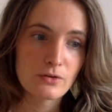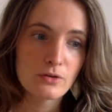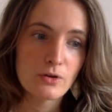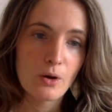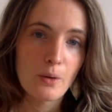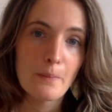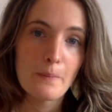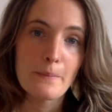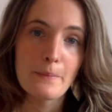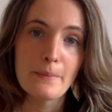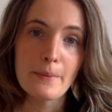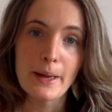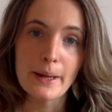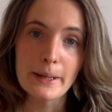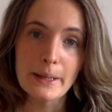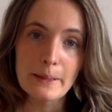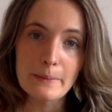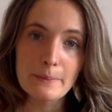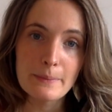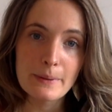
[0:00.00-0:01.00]
Not
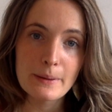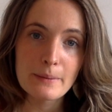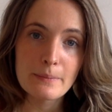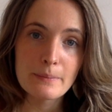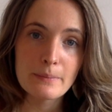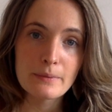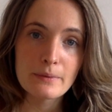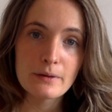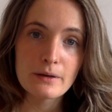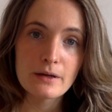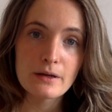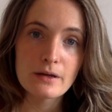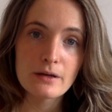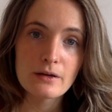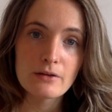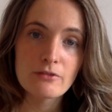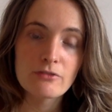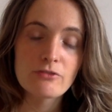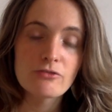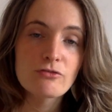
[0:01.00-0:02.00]
many people
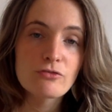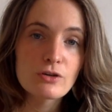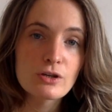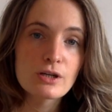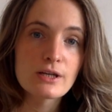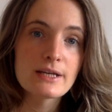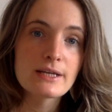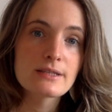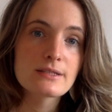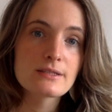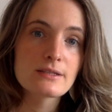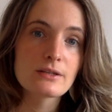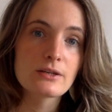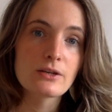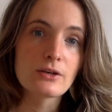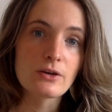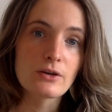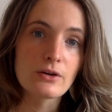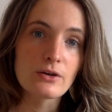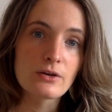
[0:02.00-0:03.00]
are fully
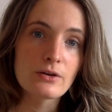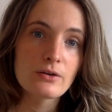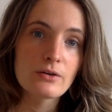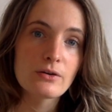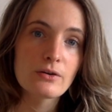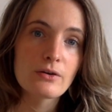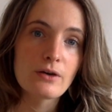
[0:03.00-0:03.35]
secure.